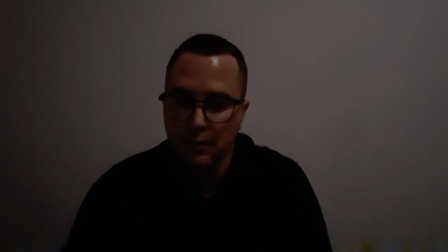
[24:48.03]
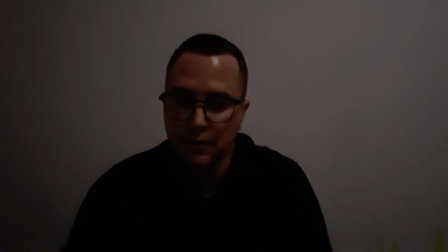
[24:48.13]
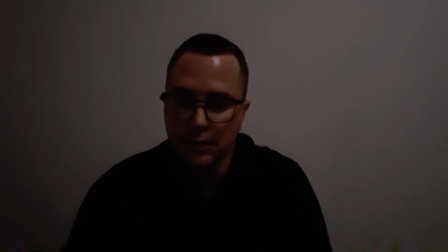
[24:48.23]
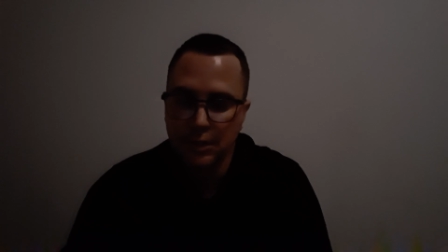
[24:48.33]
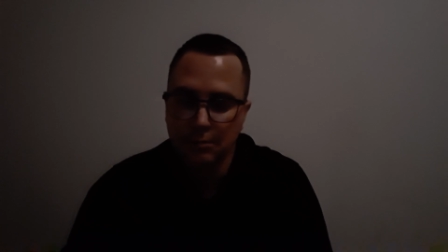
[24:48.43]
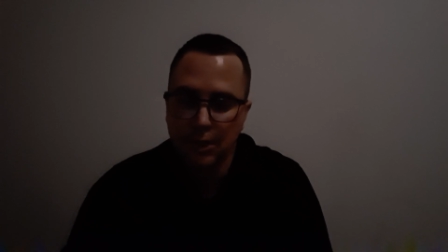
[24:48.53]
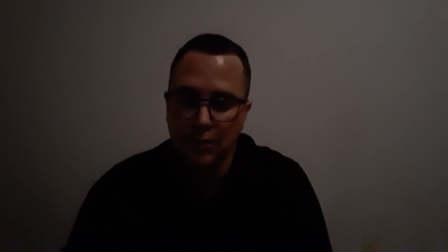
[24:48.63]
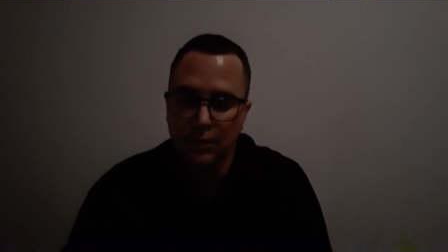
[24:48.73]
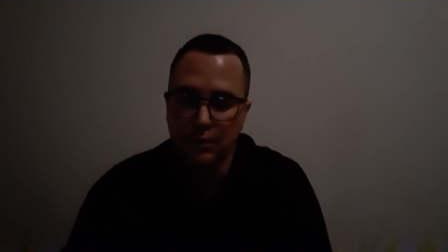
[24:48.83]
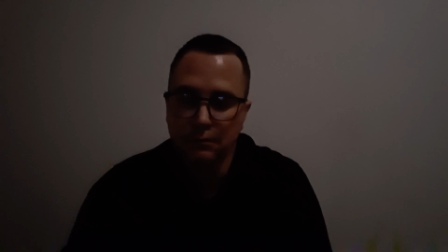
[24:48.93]
You keep
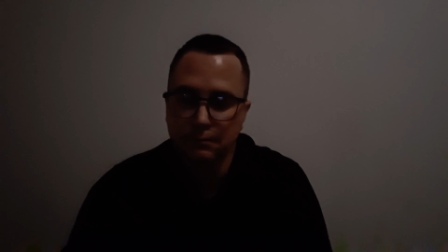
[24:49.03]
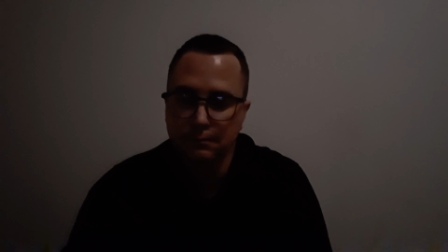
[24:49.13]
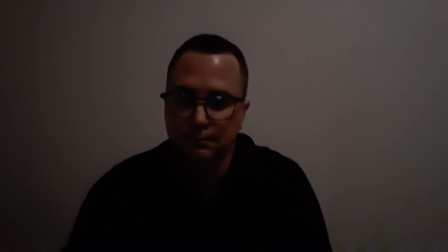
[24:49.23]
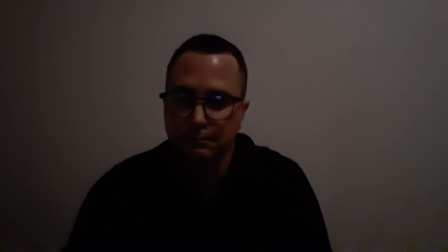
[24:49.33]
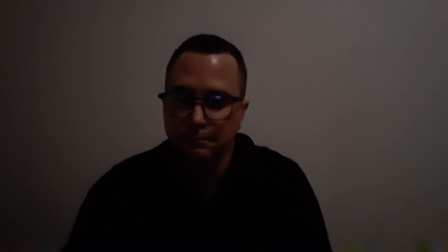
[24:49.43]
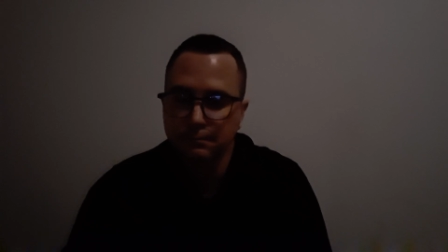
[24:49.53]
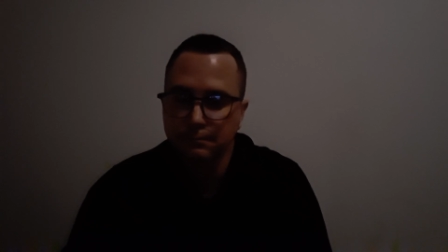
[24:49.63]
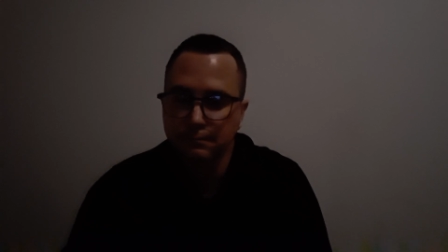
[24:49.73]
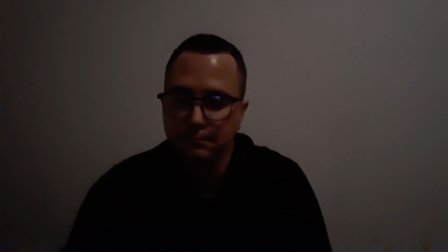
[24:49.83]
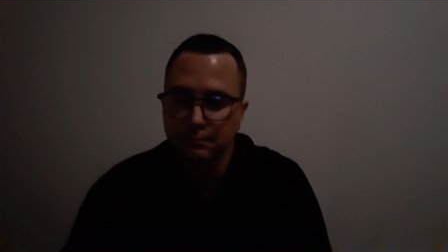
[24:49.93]
going,
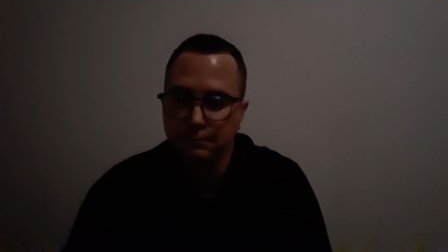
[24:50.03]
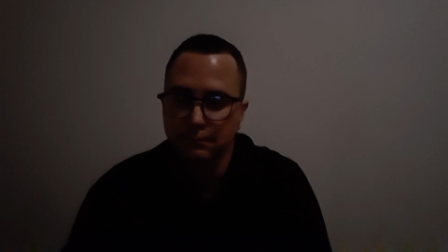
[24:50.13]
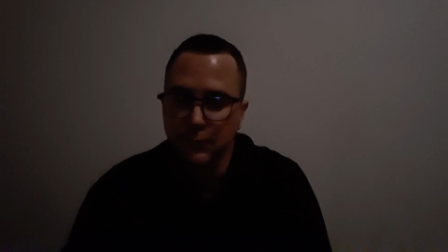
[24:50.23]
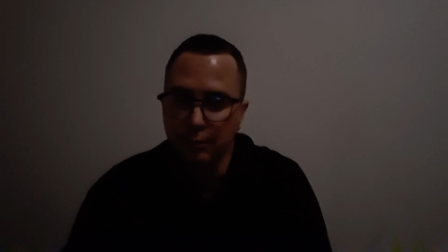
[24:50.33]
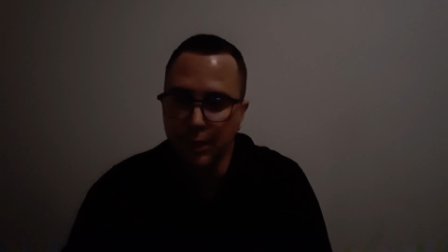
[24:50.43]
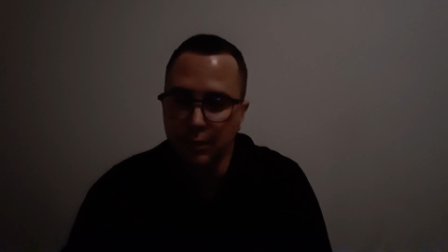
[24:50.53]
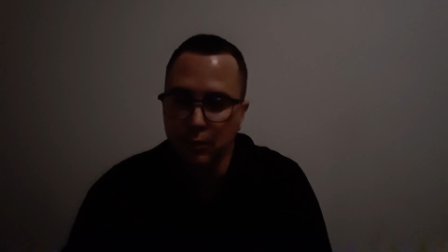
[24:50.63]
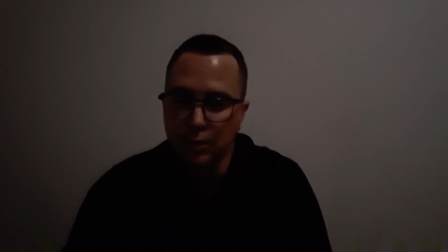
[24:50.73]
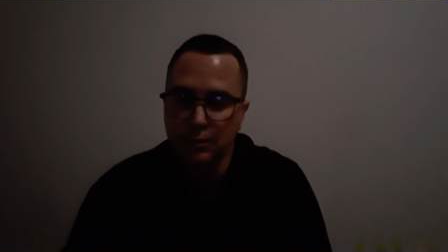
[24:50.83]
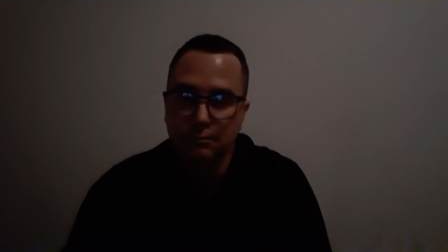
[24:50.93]
no matter
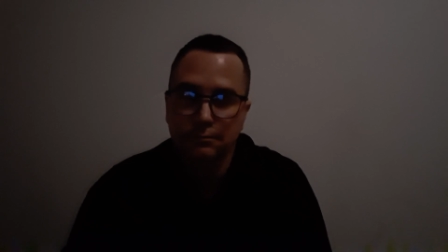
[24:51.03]
what.